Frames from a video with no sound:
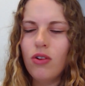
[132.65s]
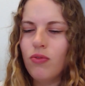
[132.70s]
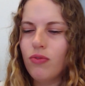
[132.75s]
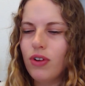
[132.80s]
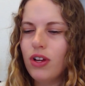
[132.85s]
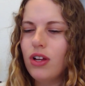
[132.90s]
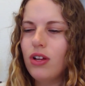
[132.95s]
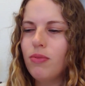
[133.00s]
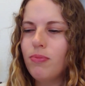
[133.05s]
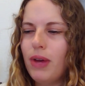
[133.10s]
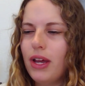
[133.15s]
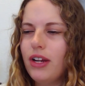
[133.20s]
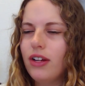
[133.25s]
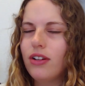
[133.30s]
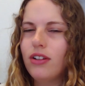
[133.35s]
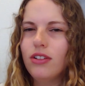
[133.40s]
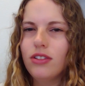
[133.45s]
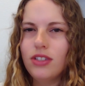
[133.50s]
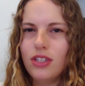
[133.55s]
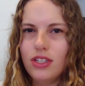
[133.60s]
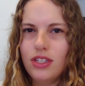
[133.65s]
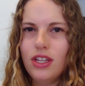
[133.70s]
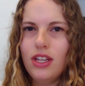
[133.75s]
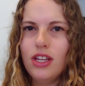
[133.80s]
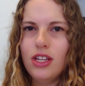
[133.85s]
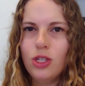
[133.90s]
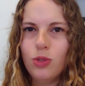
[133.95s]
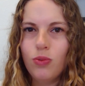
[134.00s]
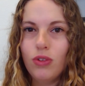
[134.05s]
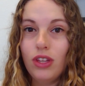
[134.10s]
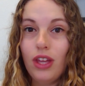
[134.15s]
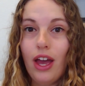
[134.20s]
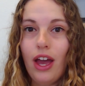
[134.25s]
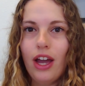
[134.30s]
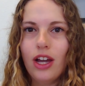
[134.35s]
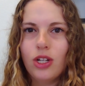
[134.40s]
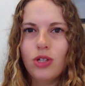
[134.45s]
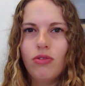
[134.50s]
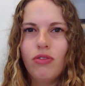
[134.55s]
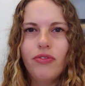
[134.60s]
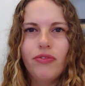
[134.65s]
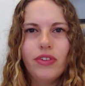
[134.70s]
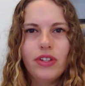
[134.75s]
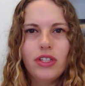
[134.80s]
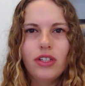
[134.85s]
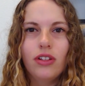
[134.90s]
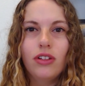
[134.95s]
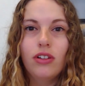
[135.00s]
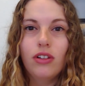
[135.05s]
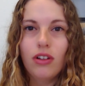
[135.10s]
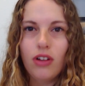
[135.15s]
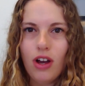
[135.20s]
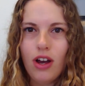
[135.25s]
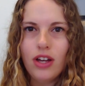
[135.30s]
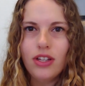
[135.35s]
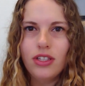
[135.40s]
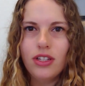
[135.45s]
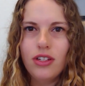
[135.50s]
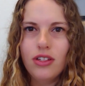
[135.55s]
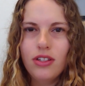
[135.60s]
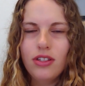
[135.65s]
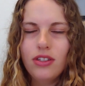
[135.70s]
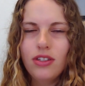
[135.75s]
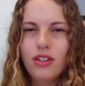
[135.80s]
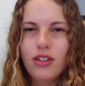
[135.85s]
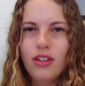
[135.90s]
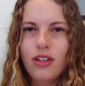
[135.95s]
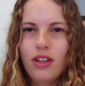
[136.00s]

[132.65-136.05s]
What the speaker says: real medical disease with actual physical causes.